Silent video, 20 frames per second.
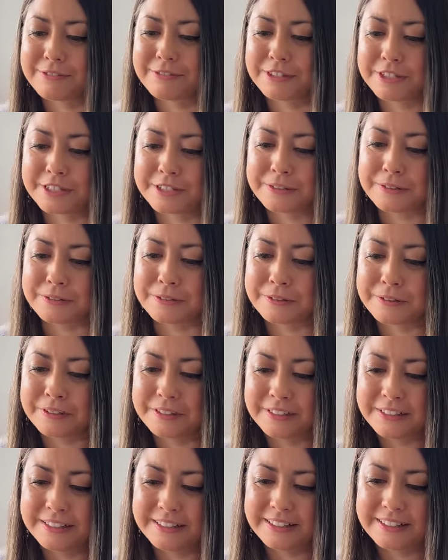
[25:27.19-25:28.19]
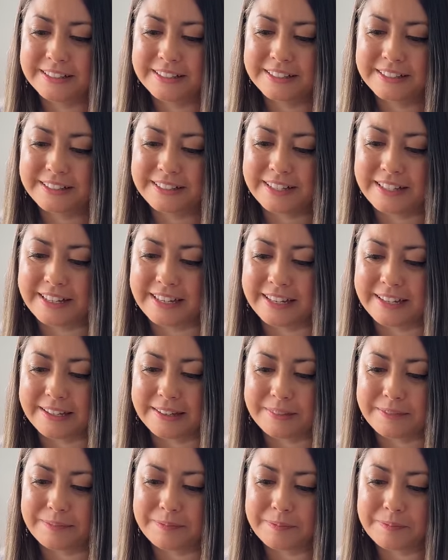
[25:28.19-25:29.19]
for sure.
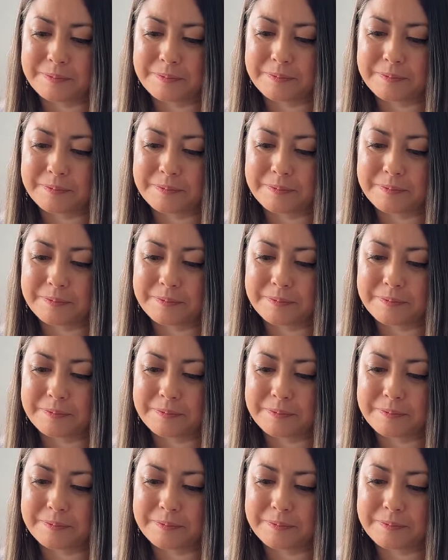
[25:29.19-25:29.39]
Um,